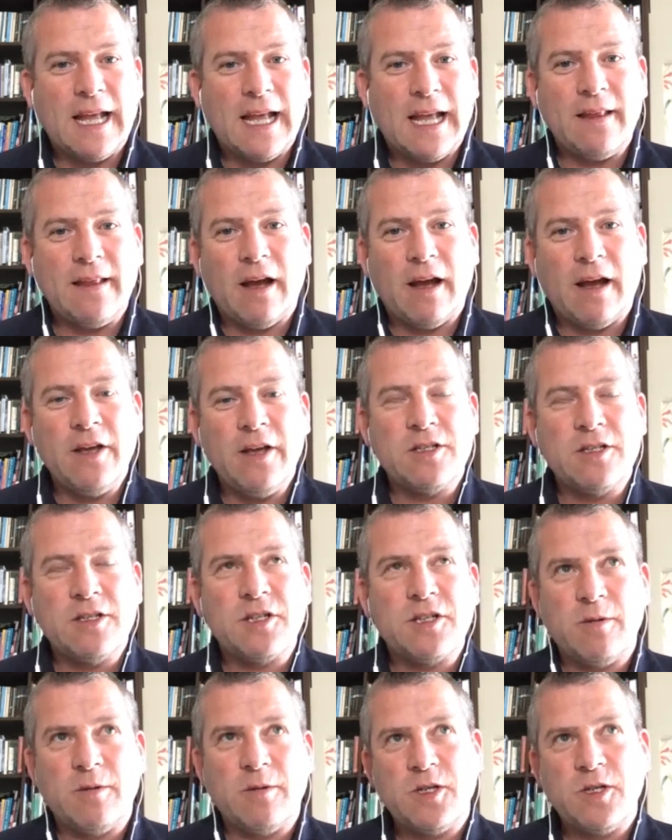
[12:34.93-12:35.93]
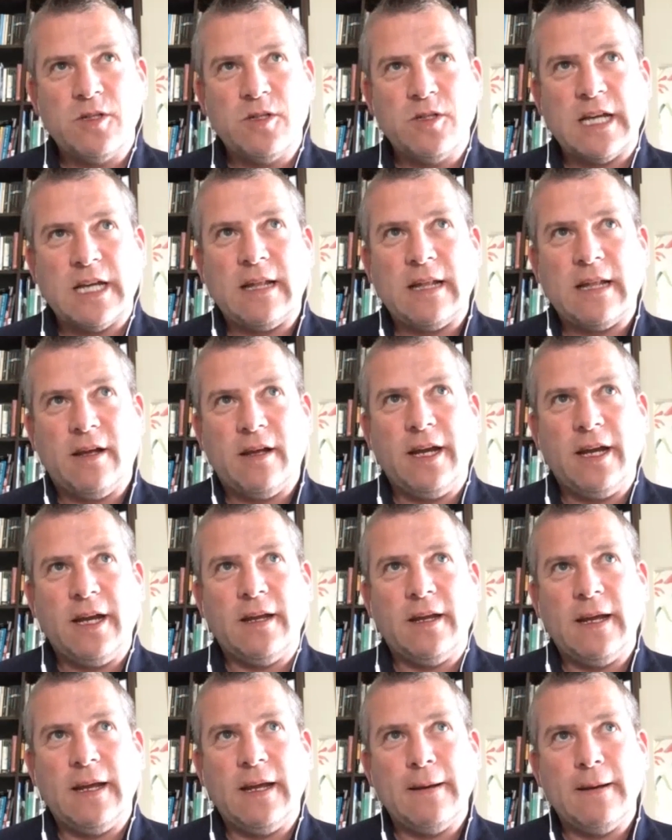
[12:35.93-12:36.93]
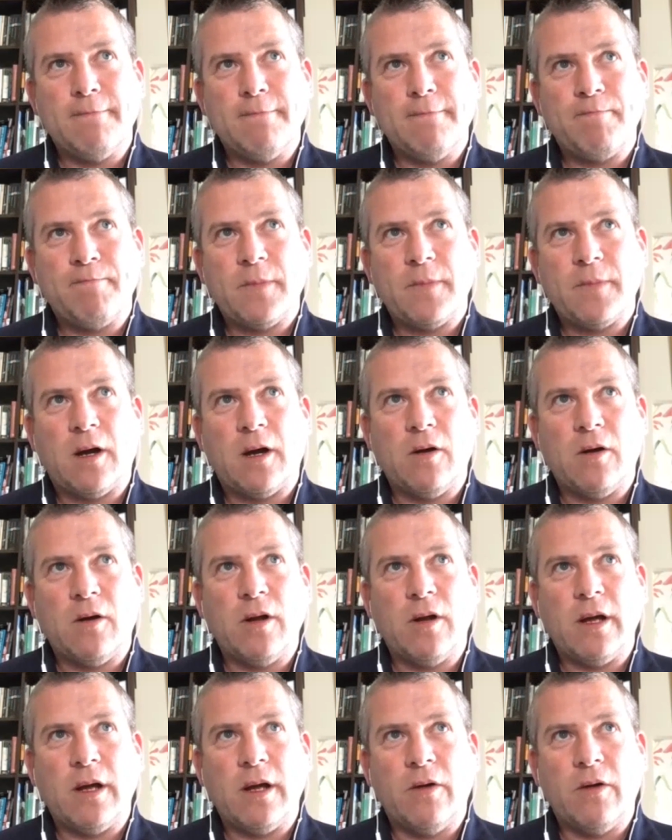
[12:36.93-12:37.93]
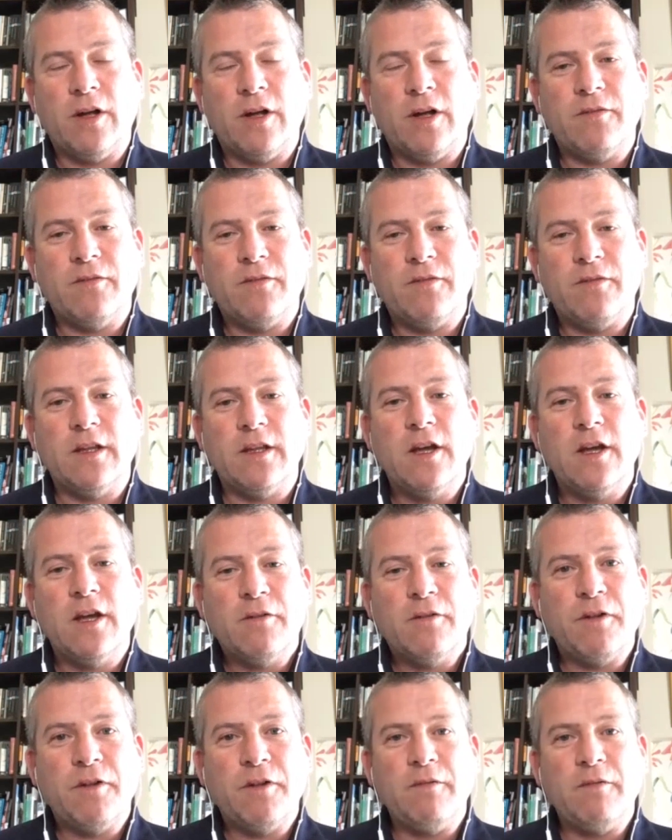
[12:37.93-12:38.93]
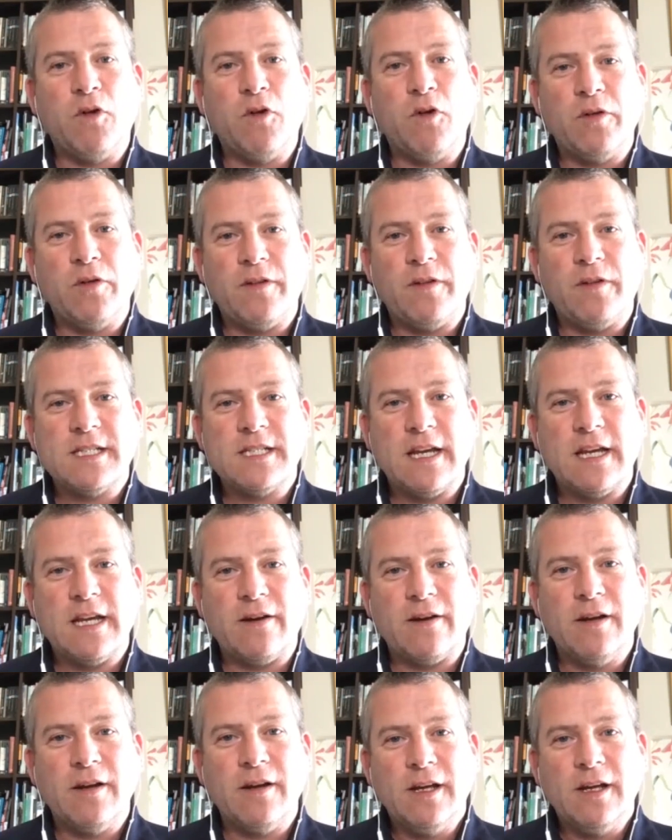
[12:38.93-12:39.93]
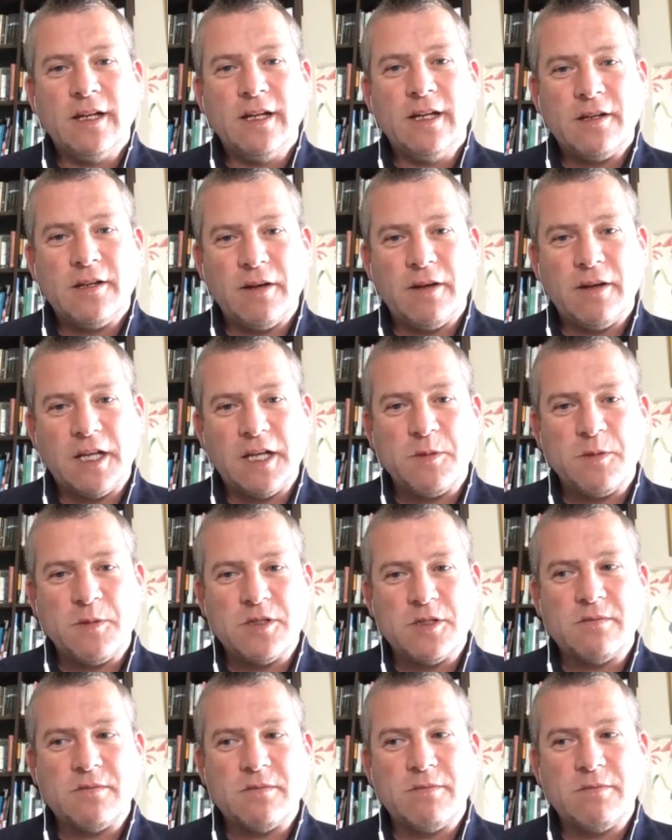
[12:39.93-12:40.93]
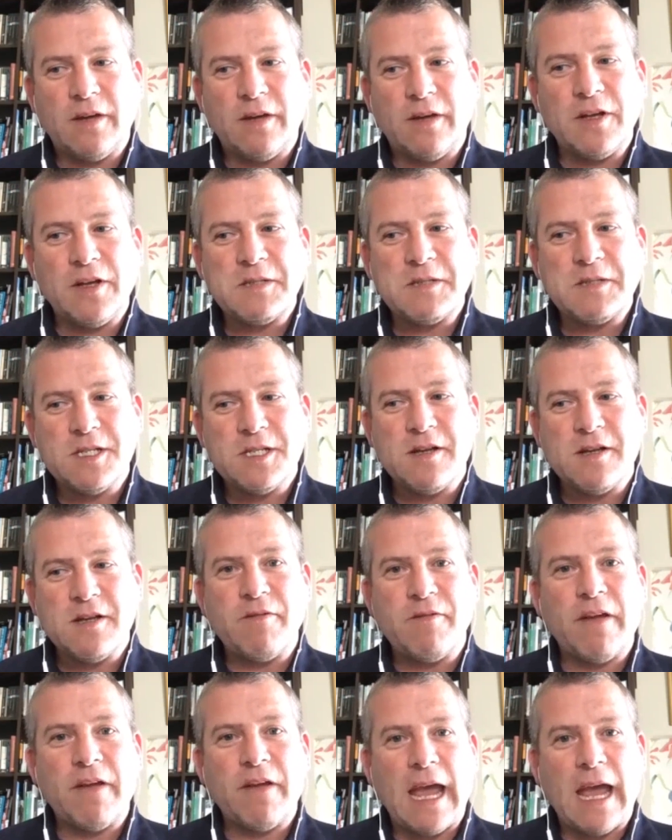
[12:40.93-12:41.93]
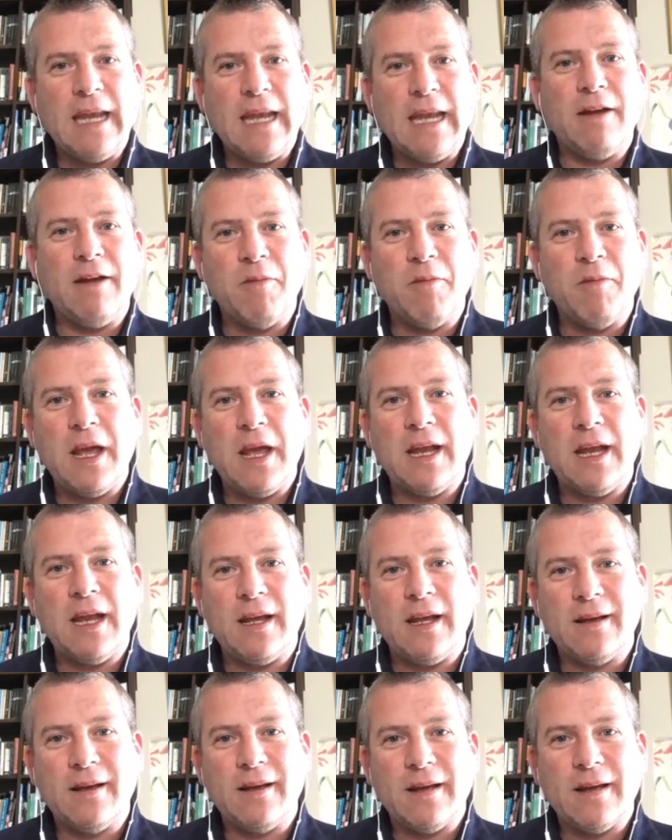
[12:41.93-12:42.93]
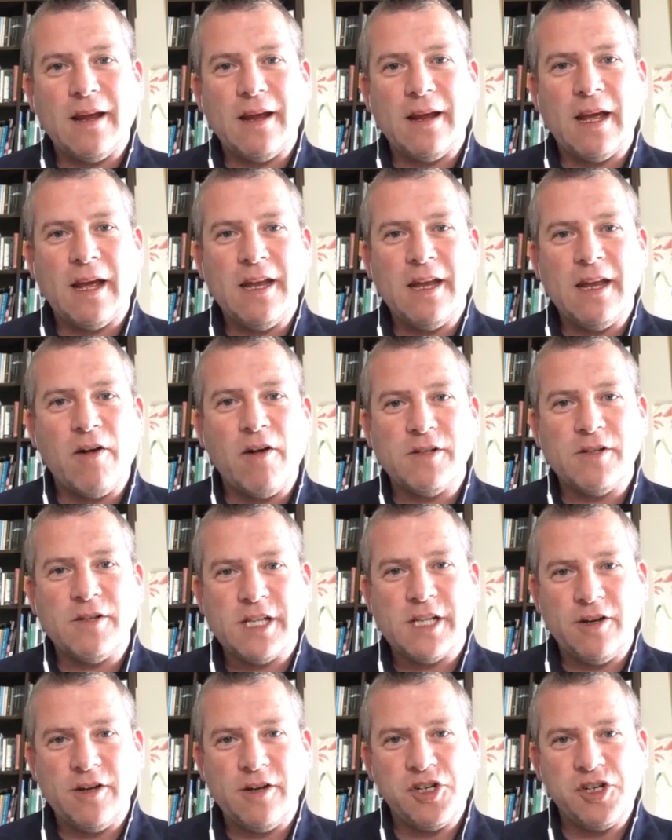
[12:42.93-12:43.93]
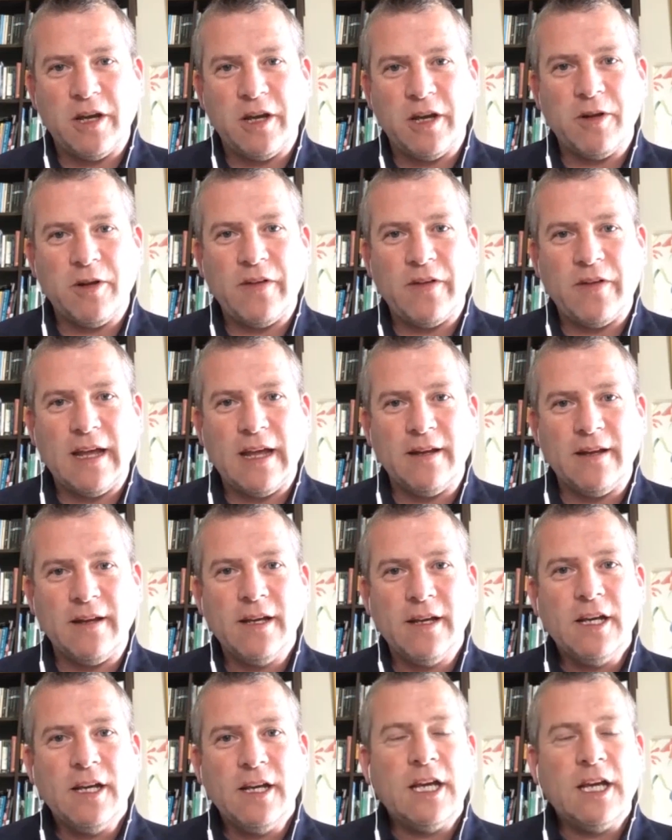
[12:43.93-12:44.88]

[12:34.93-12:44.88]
And I used to always use that line in our Avian, "Fui vod Veser," to, I suppose, divest myself of any remaining nervous energy I would have had.